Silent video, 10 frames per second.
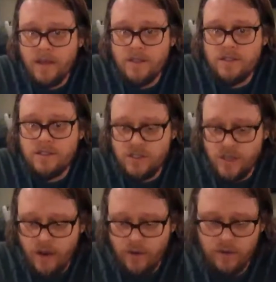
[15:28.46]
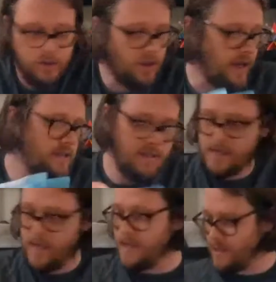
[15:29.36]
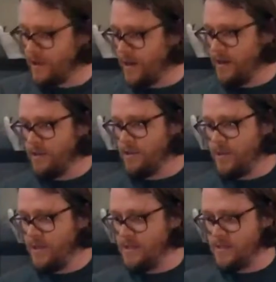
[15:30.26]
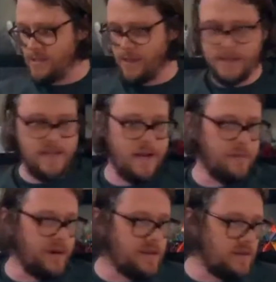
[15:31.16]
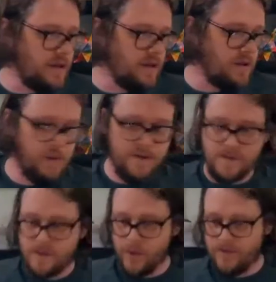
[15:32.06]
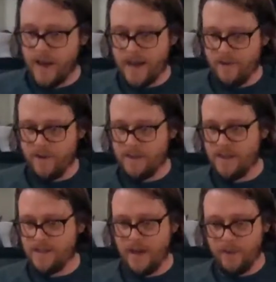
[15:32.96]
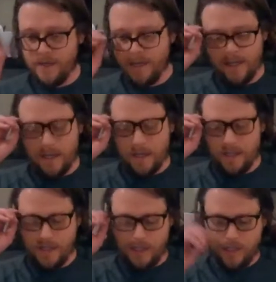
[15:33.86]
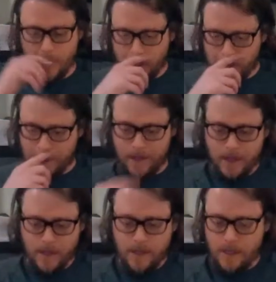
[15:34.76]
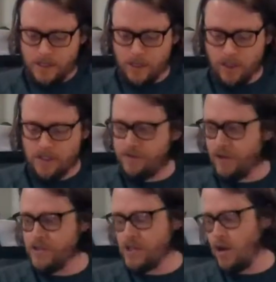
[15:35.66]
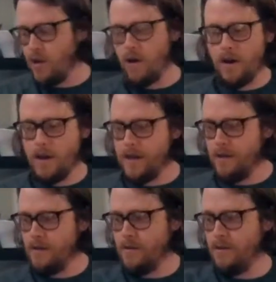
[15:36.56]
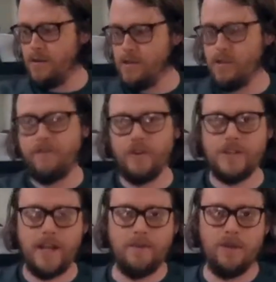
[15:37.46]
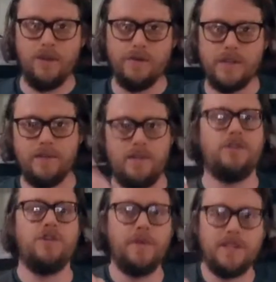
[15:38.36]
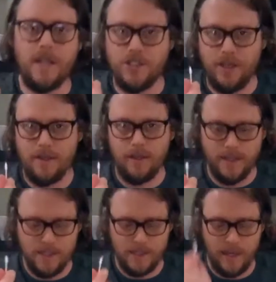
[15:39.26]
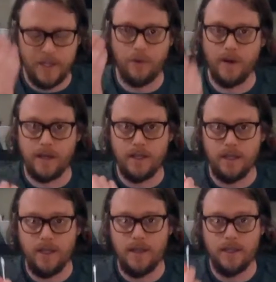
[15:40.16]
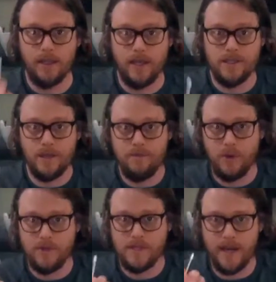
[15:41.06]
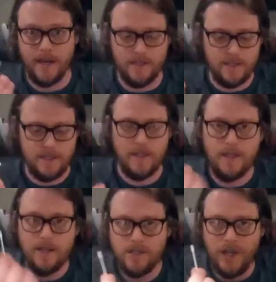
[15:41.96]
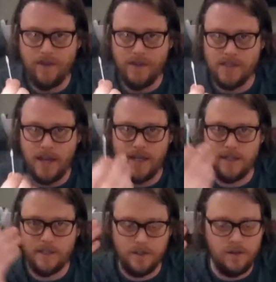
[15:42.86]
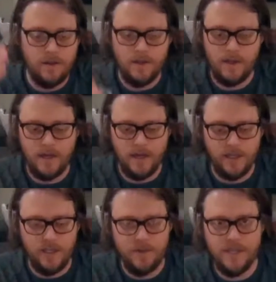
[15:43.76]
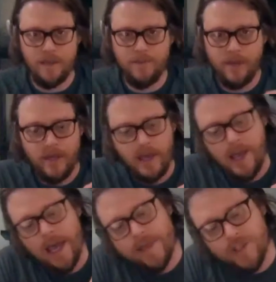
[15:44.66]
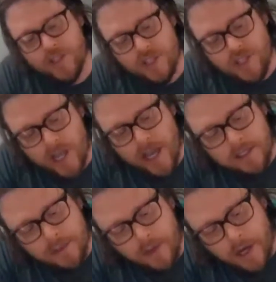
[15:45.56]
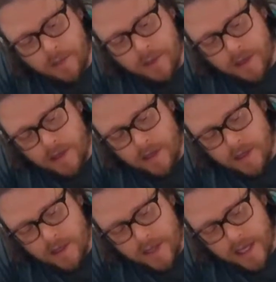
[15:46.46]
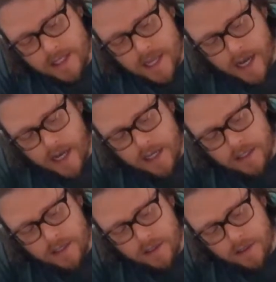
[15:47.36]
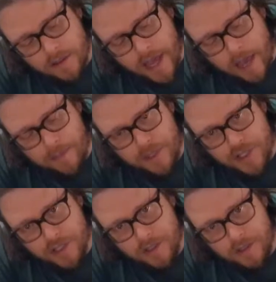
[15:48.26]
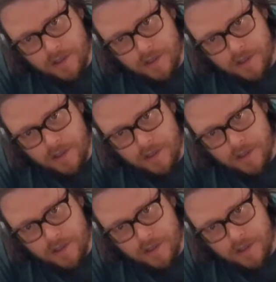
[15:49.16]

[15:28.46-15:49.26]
So let's see, is there any other pieces on the table? I think we've got everything that we need to start. So let's first go on. So the first time you use it, since you've been touching the lens a lot, you want to clean the lens on both sides. So you have this tiny little Q-tip, and then just gently rub that tiny little aperture